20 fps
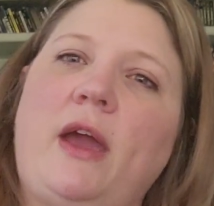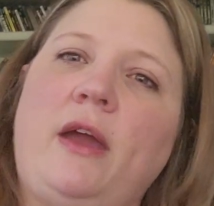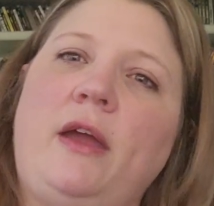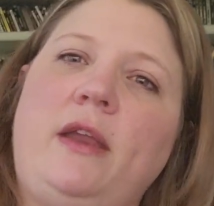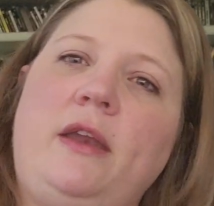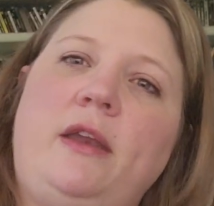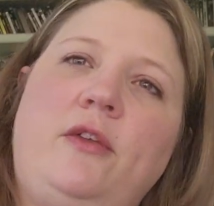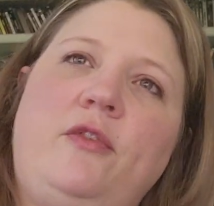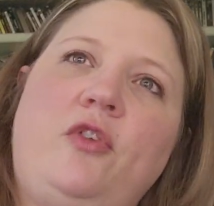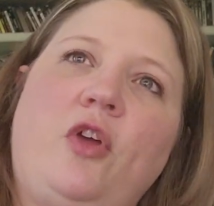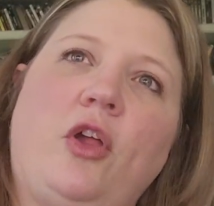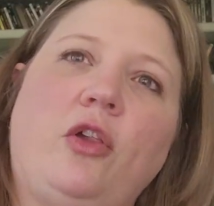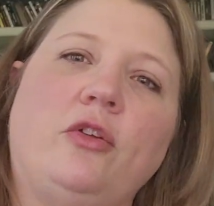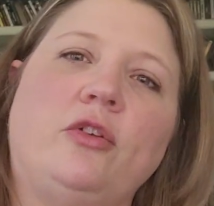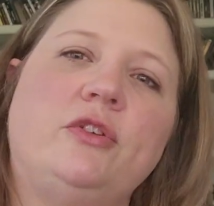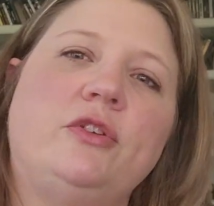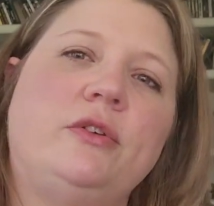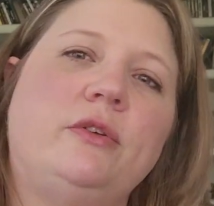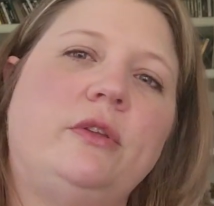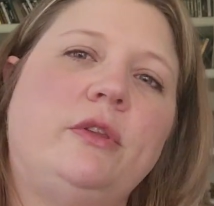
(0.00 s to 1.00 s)
And if y'all are
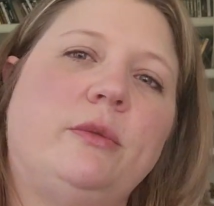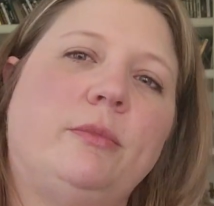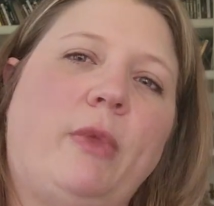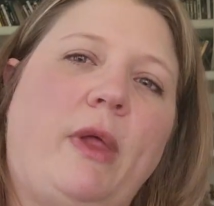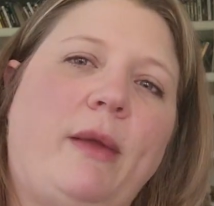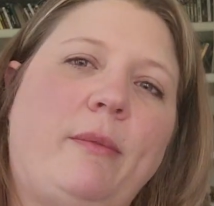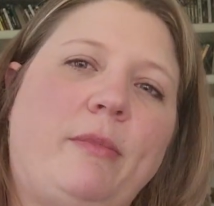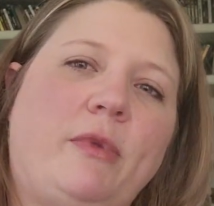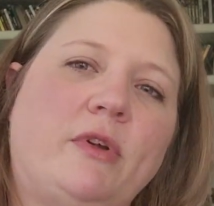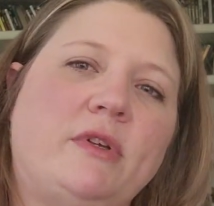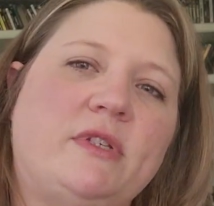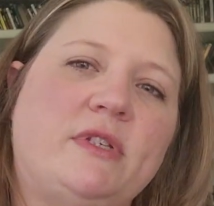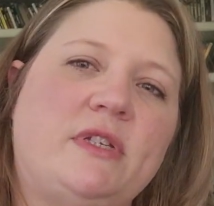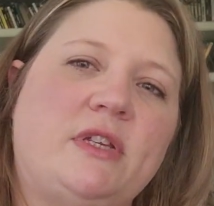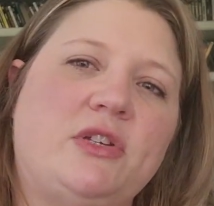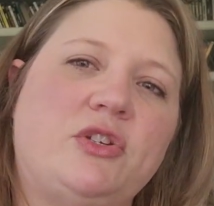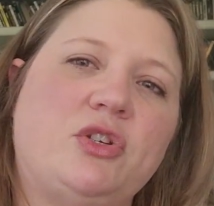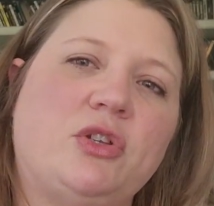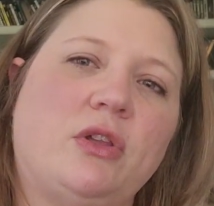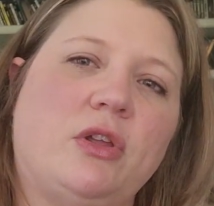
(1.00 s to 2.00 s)
doing the Blackbird
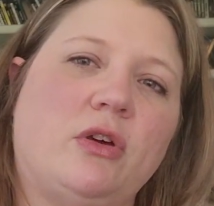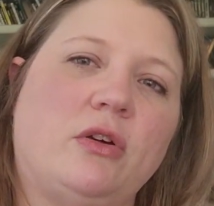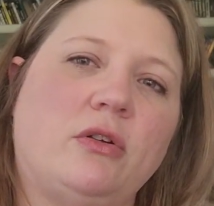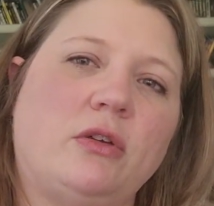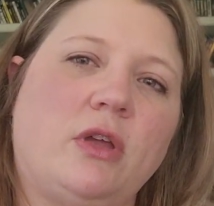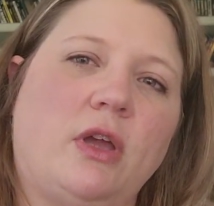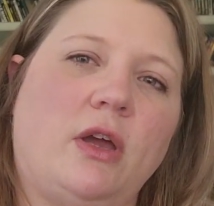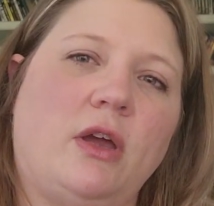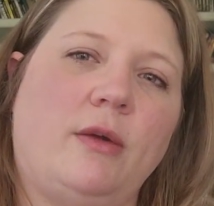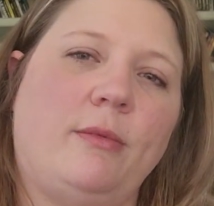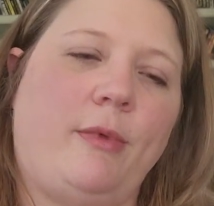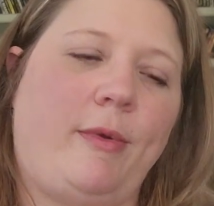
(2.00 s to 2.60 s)
Stitch Along, I'm